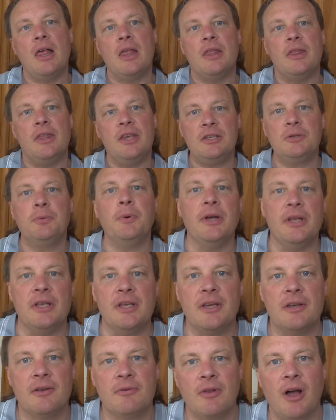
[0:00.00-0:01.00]
This
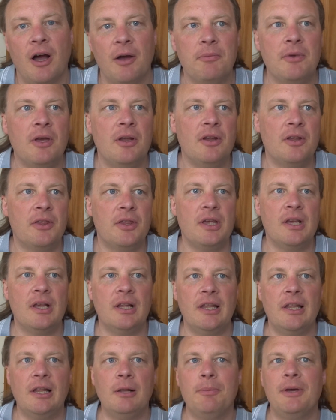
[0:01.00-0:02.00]
week, I'm going to think a
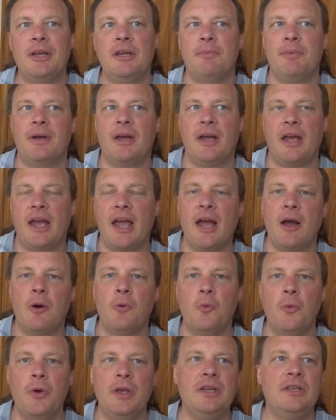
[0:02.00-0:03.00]
little bit about how
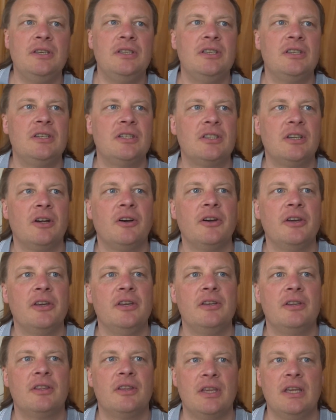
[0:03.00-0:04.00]
we
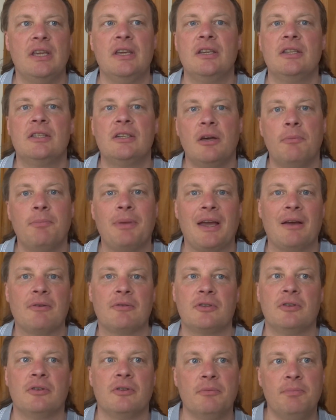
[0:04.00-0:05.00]
decide things
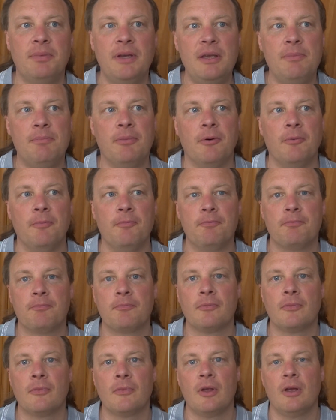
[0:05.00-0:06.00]
about other people.
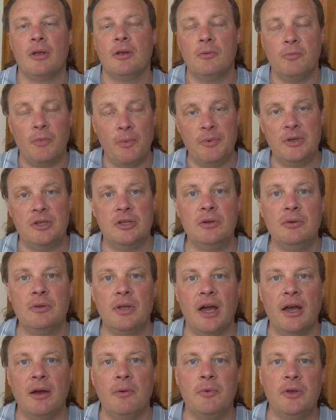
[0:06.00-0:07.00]
When we do
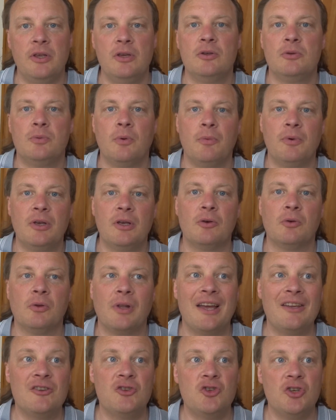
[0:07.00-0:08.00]
that, we use what we call
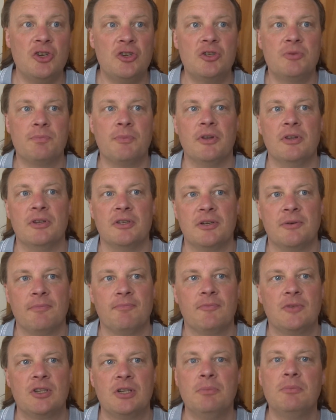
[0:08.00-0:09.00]
our judgment.
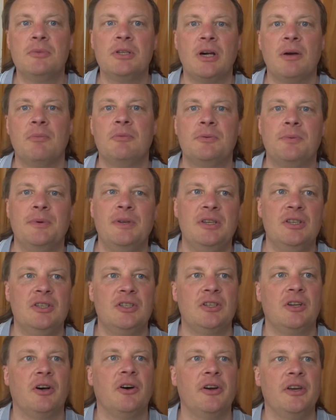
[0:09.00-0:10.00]
Sometimes we
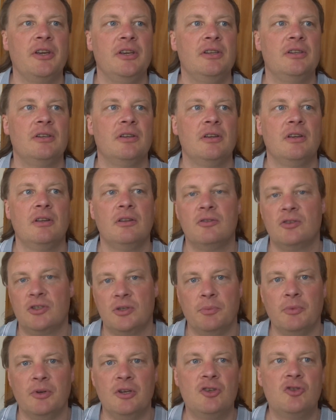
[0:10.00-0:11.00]
decide
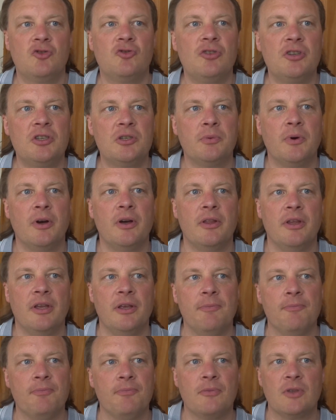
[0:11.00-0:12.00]
someone is
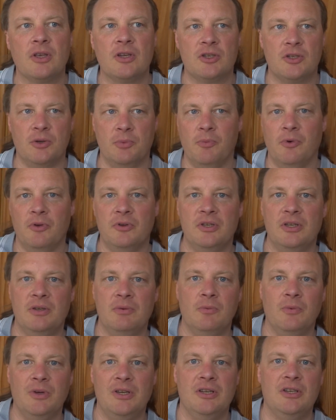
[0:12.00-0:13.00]
trustworthy.
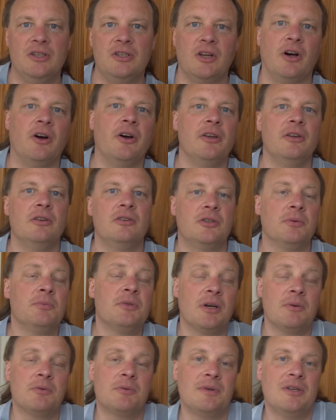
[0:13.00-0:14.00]

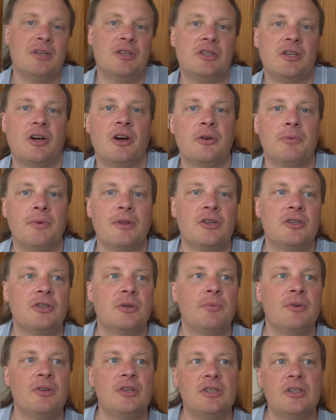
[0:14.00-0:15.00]
Sometimes we decide whether
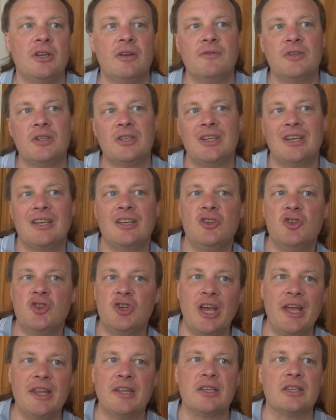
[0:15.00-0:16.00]
someone deserves a second
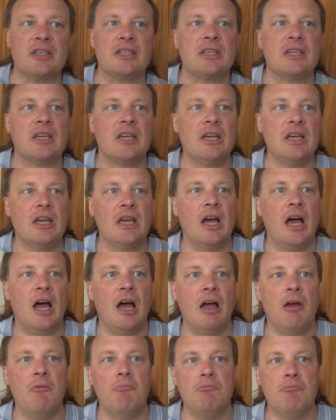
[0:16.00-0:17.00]
chance.
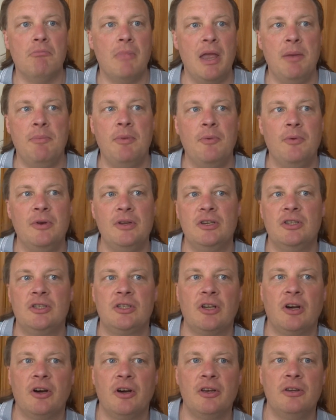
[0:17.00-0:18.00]
Maybe we
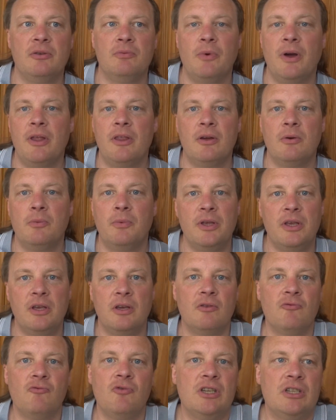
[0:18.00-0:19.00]
decide whether we
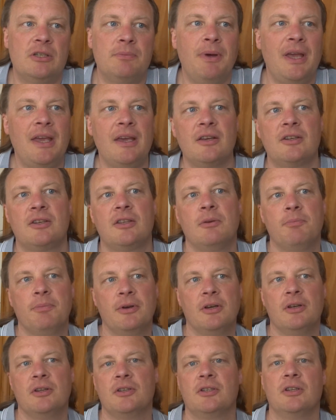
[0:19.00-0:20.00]
can respect the
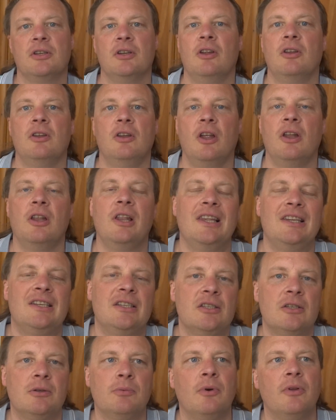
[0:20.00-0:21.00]
person and
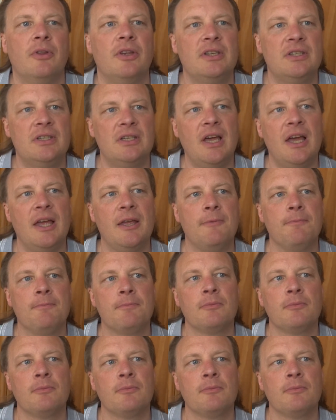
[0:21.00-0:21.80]
listen to what they say.